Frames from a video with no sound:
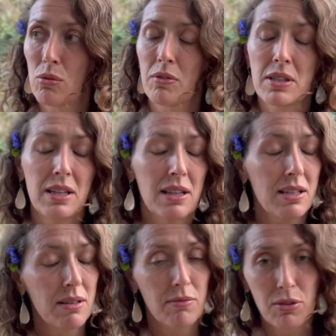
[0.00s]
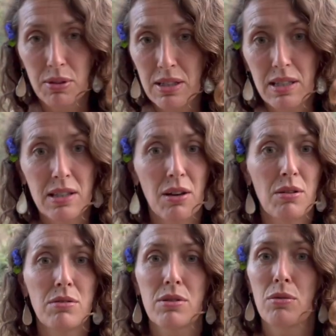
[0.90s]
Obviously this influences
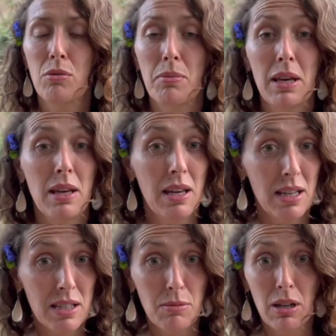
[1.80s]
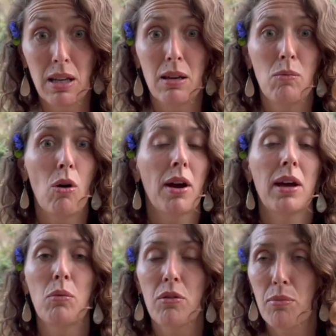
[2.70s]
those who will be intimately
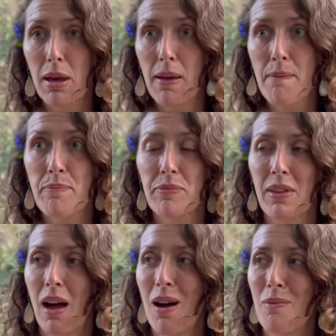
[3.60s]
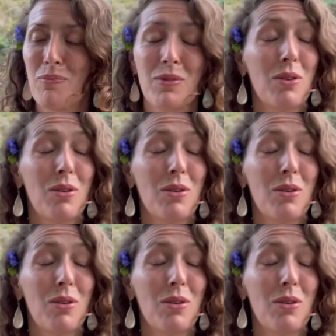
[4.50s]
working with me, and